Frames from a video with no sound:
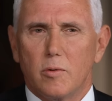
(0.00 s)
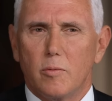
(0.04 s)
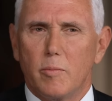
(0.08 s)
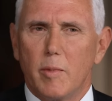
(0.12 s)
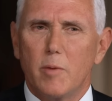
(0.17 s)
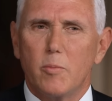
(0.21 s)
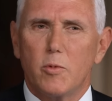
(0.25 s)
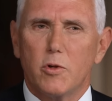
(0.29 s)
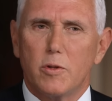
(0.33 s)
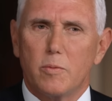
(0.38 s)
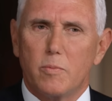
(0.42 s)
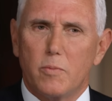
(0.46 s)

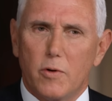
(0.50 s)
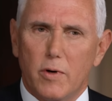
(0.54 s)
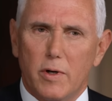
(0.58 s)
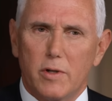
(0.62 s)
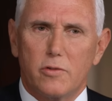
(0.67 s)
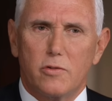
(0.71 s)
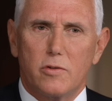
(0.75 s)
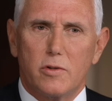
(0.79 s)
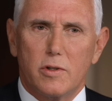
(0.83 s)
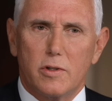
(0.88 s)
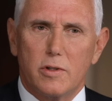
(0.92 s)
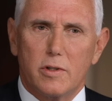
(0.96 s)
remember, the
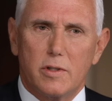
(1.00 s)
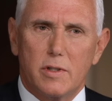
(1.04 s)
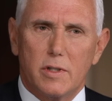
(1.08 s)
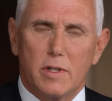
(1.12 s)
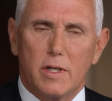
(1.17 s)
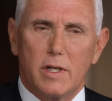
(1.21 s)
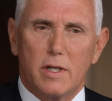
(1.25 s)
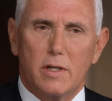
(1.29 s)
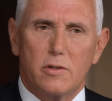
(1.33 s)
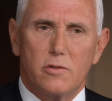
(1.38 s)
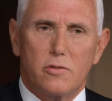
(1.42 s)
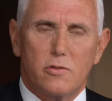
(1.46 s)
President of the
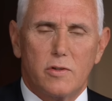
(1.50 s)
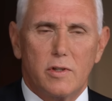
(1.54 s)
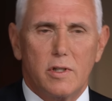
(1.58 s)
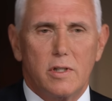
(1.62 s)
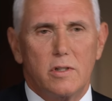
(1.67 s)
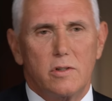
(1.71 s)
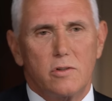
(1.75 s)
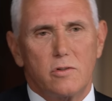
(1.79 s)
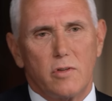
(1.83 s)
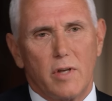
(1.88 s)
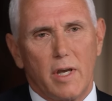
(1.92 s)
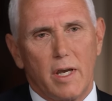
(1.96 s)
United
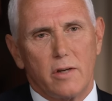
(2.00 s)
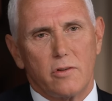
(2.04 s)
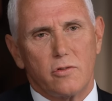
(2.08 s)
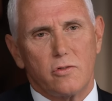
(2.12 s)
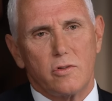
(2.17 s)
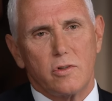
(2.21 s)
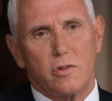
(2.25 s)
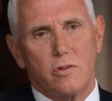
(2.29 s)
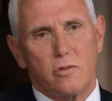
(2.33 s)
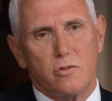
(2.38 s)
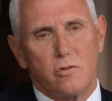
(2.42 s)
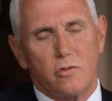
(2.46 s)
States has
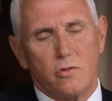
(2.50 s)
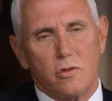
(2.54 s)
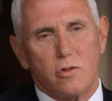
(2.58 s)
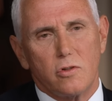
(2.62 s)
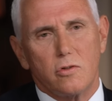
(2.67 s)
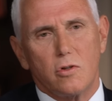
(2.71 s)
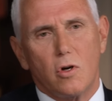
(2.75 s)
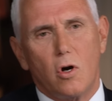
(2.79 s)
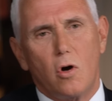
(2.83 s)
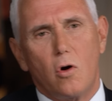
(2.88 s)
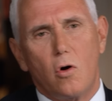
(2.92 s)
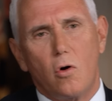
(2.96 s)
to consider
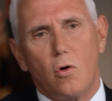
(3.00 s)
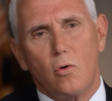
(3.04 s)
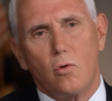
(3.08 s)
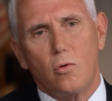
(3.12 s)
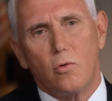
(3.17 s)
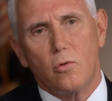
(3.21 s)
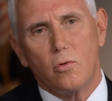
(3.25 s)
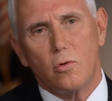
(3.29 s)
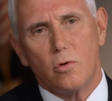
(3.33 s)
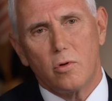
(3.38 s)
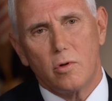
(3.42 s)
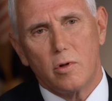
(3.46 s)
the
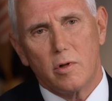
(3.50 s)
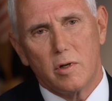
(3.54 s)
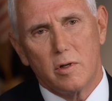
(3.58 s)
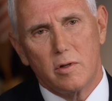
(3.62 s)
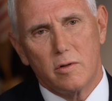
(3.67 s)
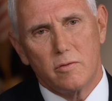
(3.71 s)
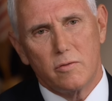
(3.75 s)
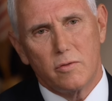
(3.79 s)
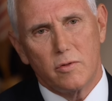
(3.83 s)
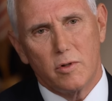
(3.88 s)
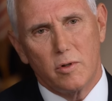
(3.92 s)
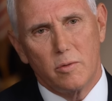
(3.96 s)
whole of